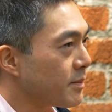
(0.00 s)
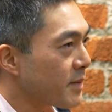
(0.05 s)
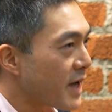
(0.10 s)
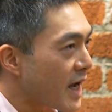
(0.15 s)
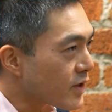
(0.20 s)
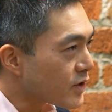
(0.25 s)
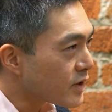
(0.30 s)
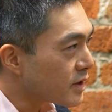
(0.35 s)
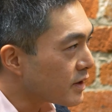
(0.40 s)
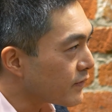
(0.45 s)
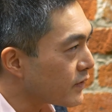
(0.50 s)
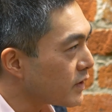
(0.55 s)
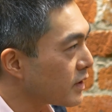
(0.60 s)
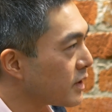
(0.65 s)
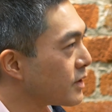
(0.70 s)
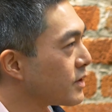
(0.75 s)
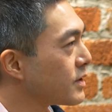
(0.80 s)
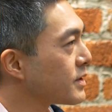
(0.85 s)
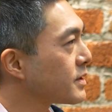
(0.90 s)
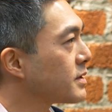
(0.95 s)
imagine if you
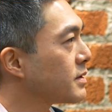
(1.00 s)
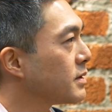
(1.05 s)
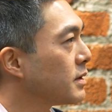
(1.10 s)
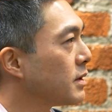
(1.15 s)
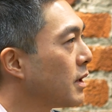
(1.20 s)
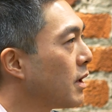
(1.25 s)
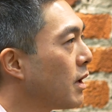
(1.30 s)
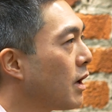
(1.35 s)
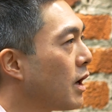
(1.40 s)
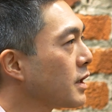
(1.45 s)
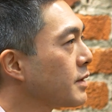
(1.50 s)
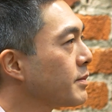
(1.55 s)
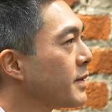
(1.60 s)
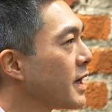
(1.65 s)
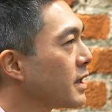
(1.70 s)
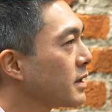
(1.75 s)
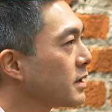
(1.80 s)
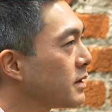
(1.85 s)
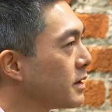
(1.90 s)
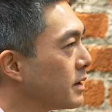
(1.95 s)
could just
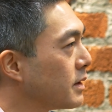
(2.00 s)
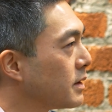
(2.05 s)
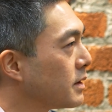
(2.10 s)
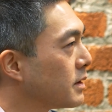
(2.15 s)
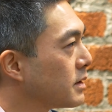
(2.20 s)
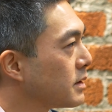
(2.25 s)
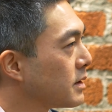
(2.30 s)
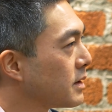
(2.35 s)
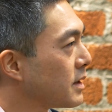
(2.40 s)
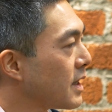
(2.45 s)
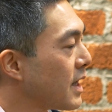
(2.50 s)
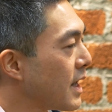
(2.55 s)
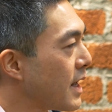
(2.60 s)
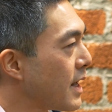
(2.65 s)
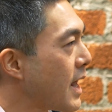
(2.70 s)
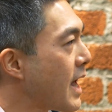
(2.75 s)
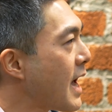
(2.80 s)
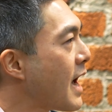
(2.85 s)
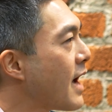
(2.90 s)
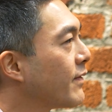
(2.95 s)
automatically
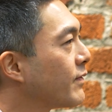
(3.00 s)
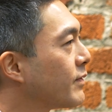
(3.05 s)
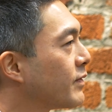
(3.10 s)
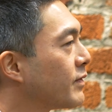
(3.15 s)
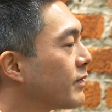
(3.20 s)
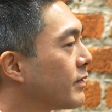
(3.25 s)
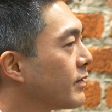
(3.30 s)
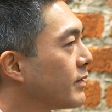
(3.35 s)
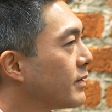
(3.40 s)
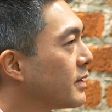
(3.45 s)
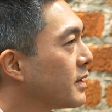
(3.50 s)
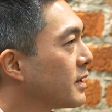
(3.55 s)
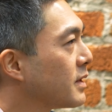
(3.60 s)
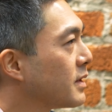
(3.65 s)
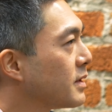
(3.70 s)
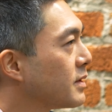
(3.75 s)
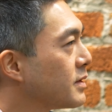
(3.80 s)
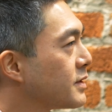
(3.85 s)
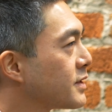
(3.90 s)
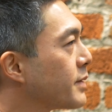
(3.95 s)
have
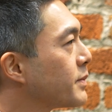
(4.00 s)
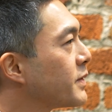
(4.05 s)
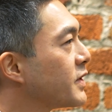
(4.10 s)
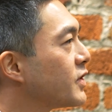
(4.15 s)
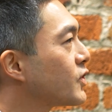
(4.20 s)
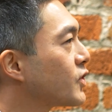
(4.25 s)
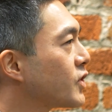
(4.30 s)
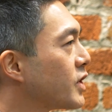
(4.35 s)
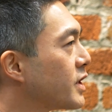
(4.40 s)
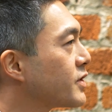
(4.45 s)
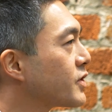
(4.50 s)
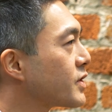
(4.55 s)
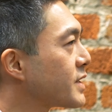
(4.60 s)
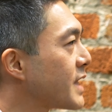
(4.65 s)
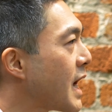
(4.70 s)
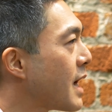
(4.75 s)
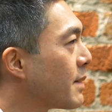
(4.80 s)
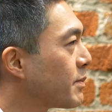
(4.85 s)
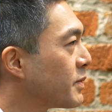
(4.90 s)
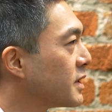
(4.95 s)
some of these changes
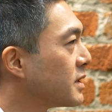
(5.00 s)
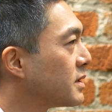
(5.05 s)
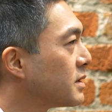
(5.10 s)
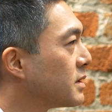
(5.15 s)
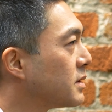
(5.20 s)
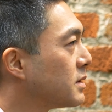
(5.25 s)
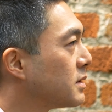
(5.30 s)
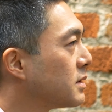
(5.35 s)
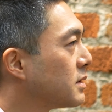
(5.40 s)
happen